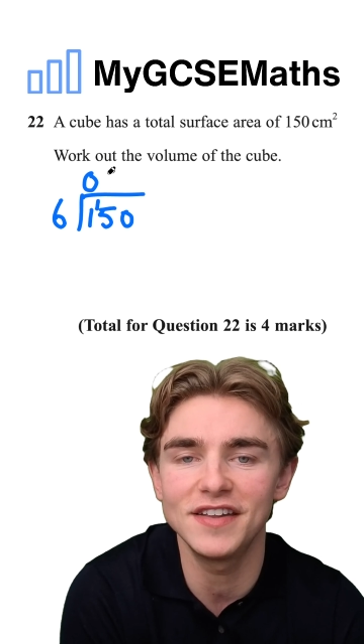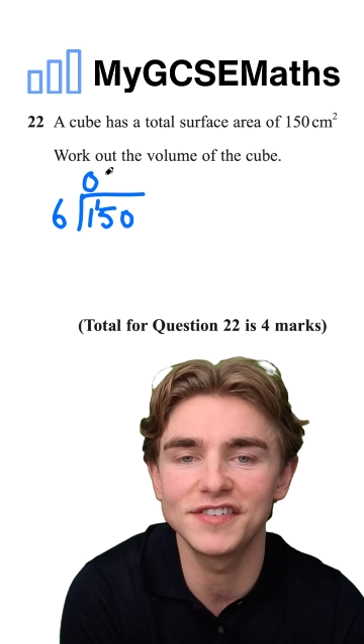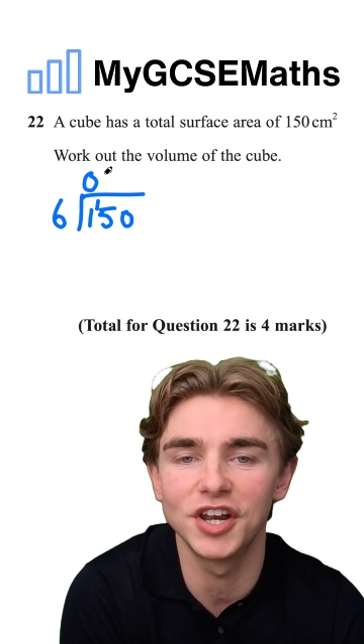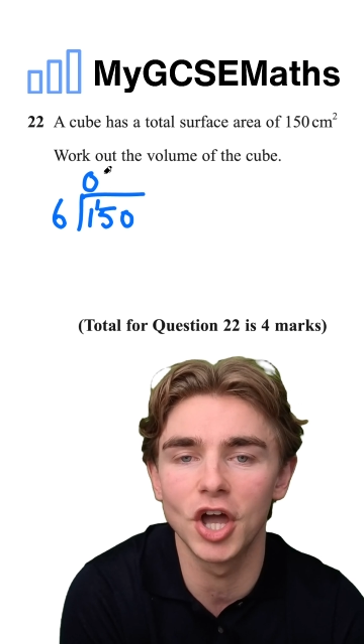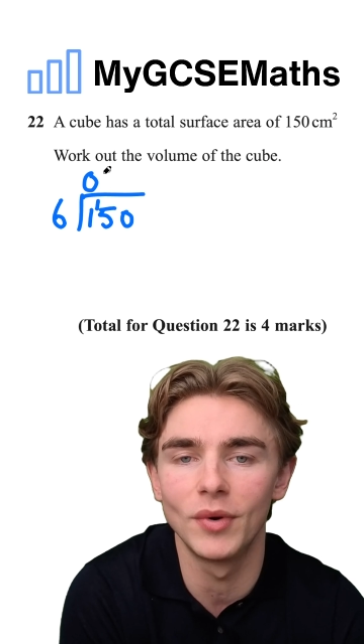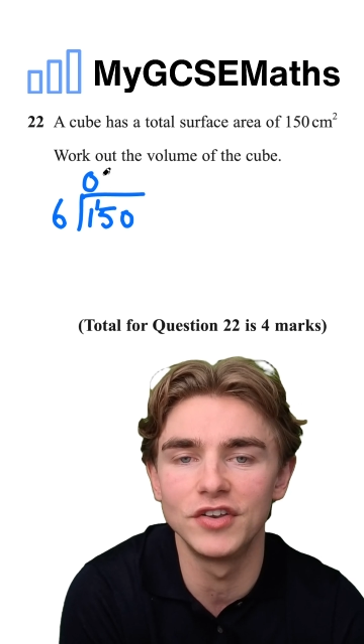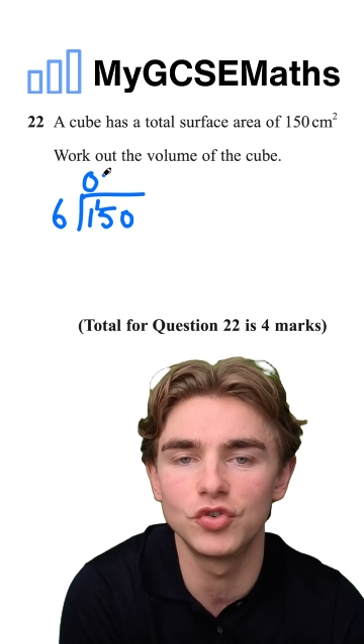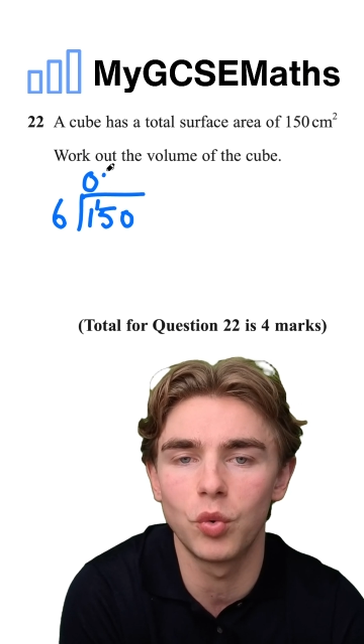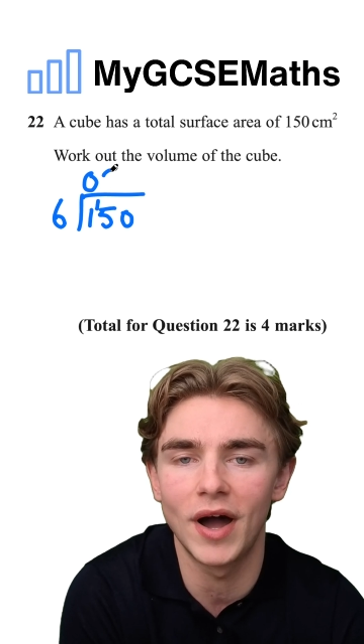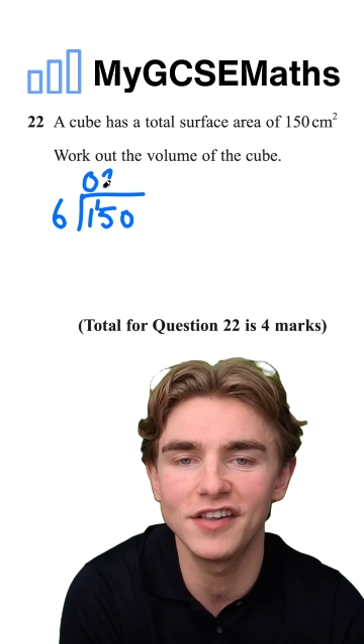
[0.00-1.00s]
it's going to go in
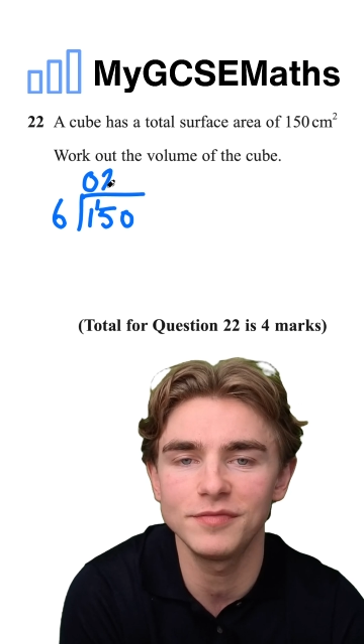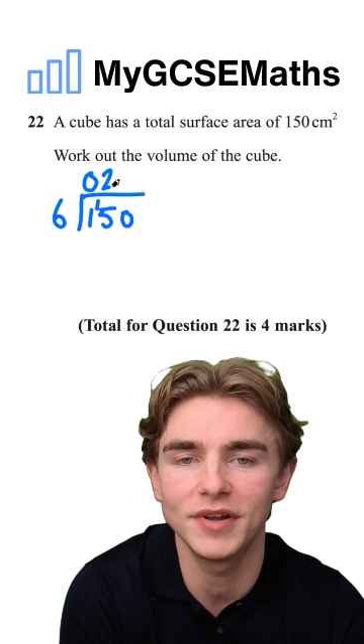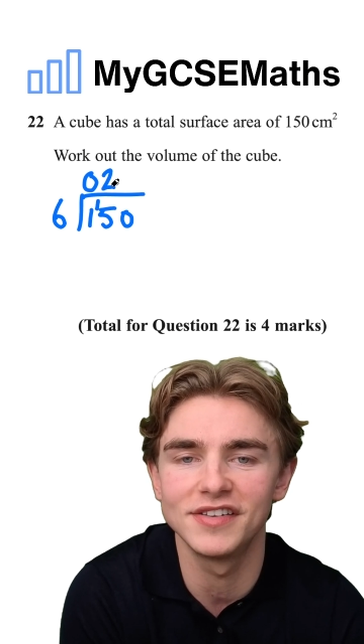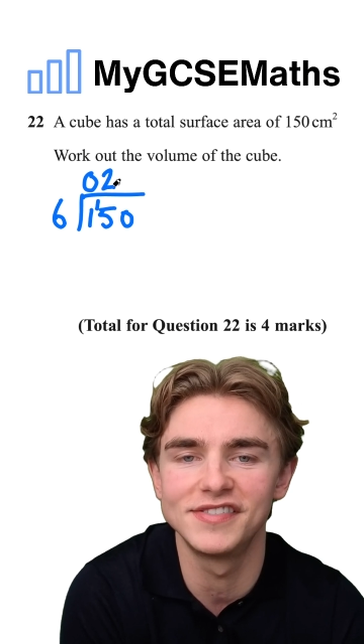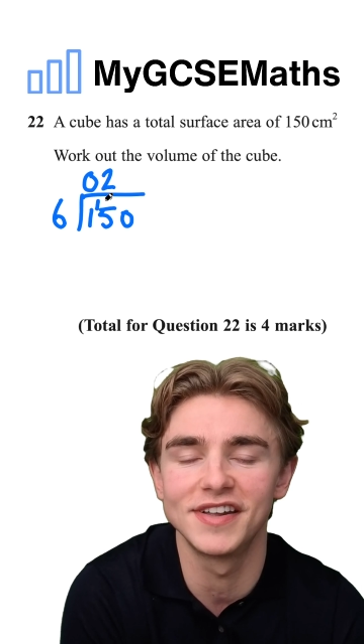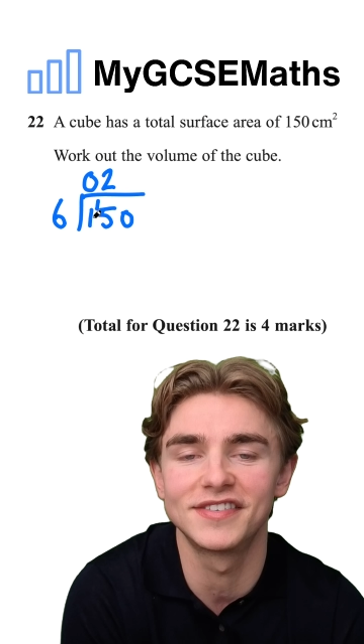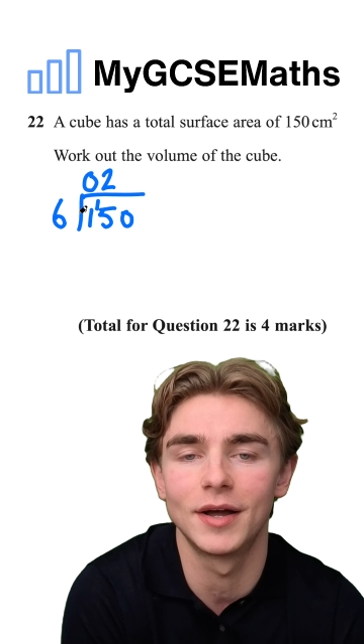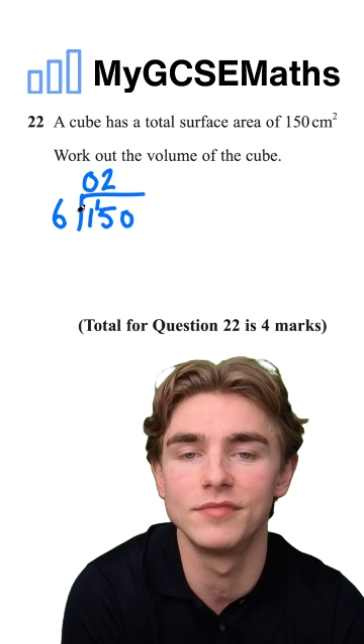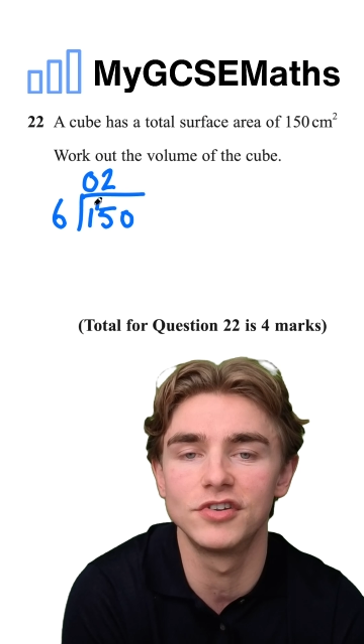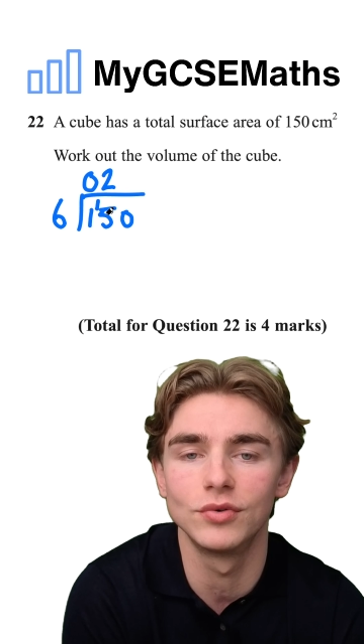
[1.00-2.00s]
twice because 6
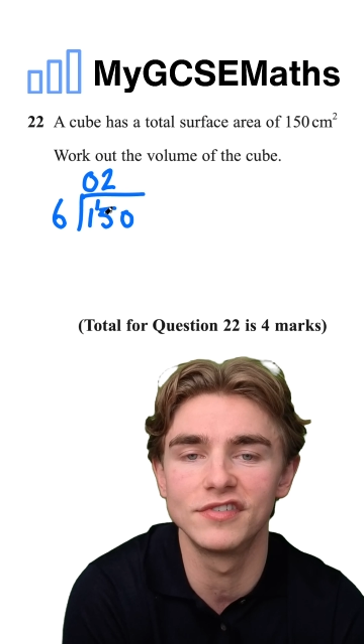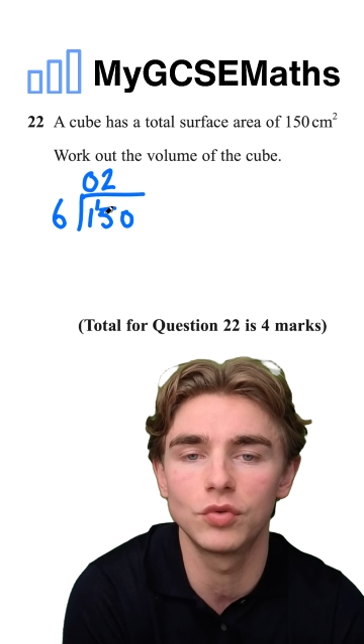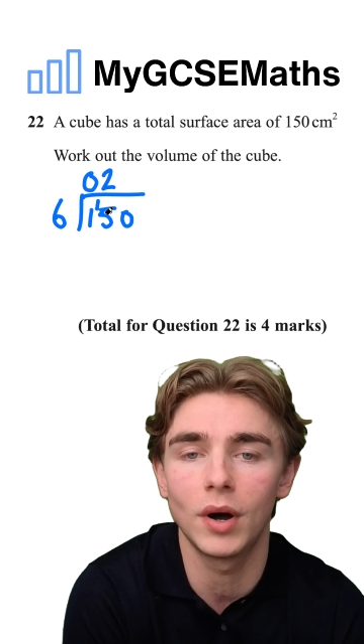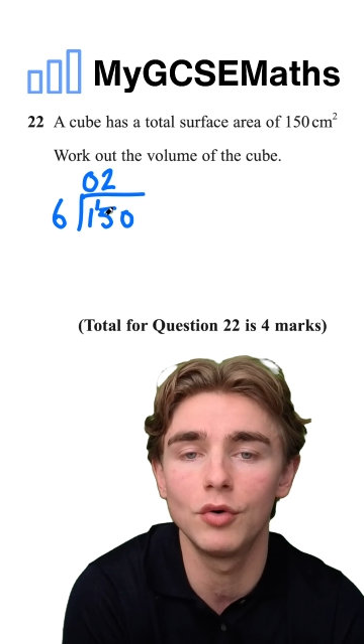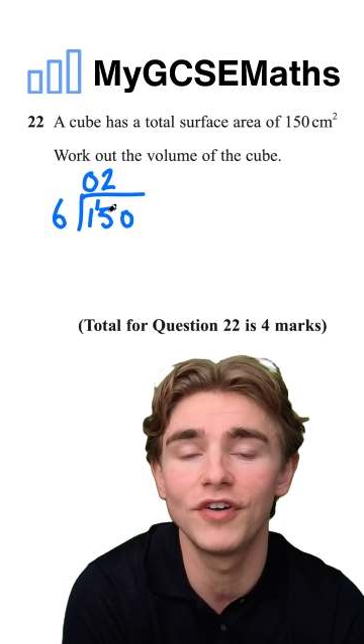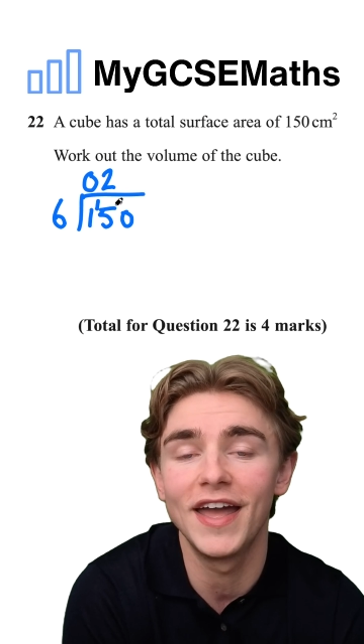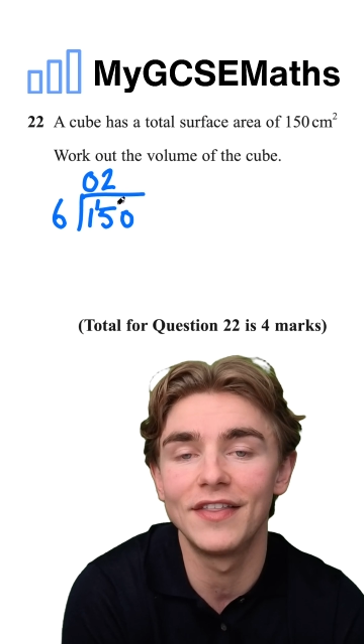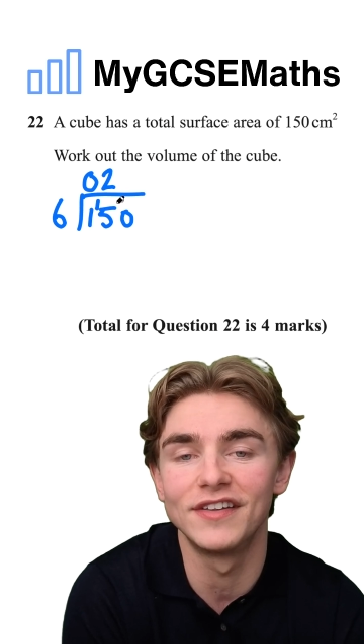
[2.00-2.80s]
times 2 is 12.